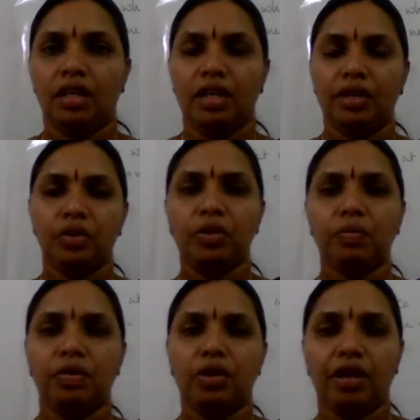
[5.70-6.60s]
I hope
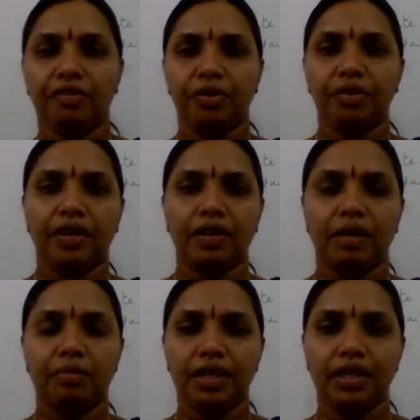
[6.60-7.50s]
all of you have
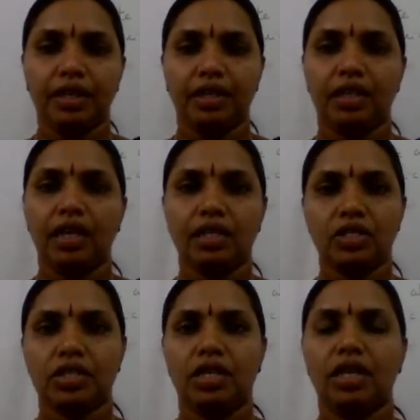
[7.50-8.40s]
completed
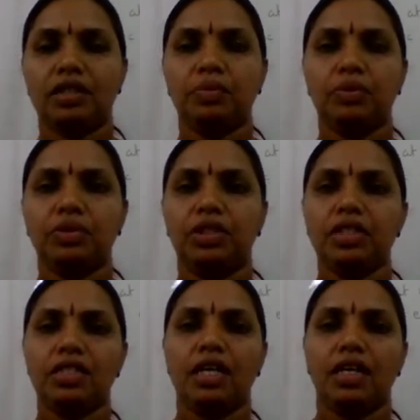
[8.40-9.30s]
last class
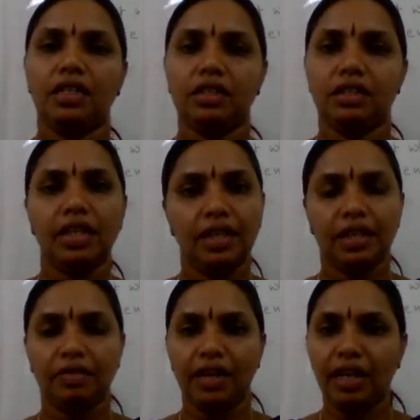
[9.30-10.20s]
portions and studied
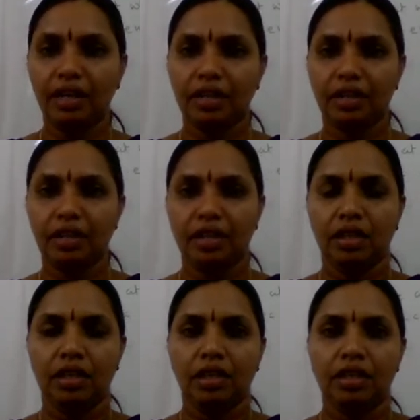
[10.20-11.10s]
well.
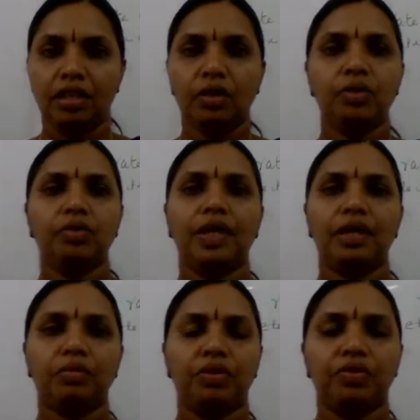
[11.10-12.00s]
Now we are
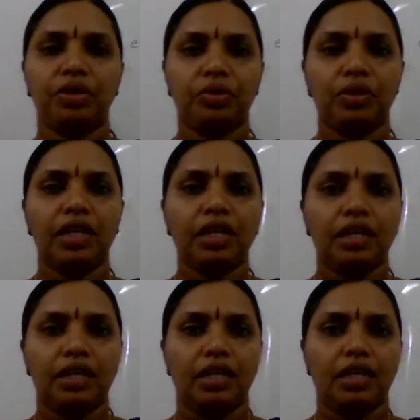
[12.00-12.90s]
moving to the
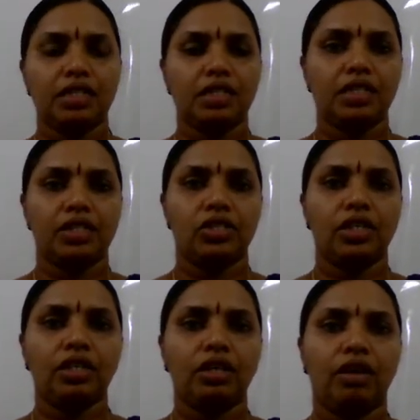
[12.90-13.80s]
next
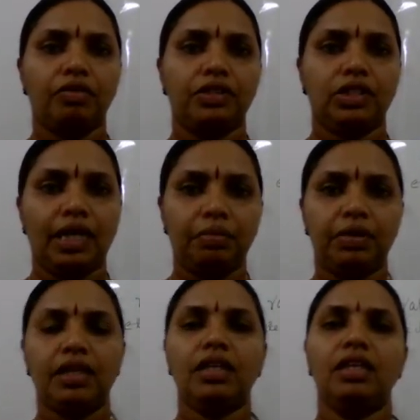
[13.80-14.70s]
session of the
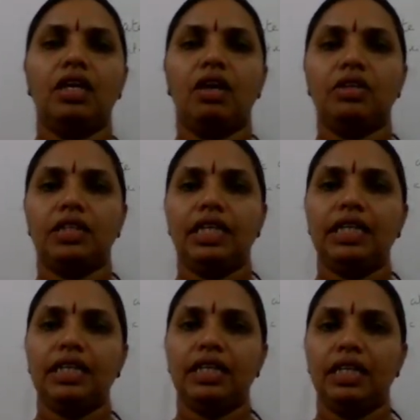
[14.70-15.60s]
chapter
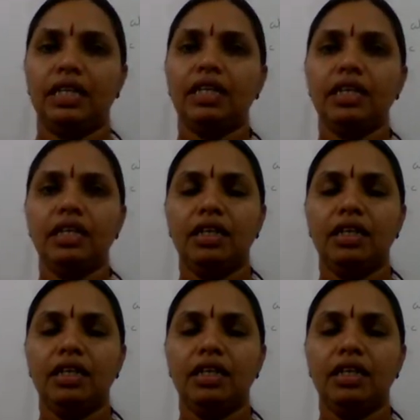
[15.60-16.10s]
alternating current,